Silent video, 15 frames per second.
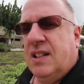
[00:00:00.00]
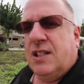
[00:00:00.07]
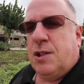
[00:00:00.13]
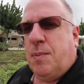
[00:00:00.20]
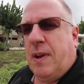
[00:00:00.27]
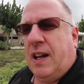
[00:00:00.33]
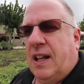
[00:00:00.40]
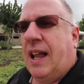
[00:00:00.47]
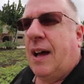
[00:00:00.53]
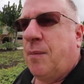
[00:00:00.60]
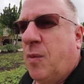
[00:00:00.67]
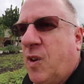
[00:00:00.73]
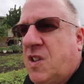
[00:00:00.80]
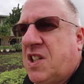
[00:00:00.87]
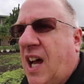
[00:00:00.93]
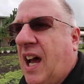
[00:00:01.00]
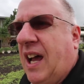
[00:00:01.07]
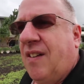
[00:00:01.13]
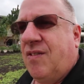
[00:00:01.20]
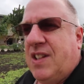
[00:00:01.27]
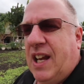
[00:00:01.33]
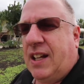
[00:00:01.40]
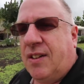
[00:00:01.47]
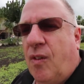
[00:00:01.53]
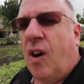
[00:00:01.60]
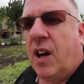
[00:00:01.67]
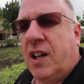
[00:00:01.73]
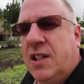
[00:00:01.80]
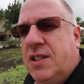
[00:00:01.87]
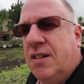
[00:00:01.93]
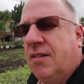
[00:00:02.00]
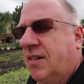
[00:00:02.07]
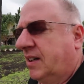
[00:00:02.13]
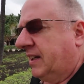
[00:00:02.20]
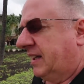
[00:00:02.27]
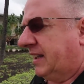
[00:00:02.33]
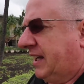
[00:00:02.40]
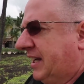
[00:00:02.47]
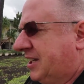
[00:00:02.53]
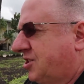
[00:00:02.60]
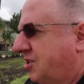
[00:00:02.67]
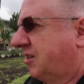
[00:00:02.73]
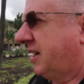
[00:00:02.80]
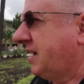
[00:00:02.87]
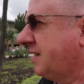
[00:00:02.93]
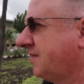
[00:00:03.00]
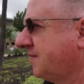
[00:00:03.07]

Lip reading: Spend a lot more time, take the walking tour, get the history.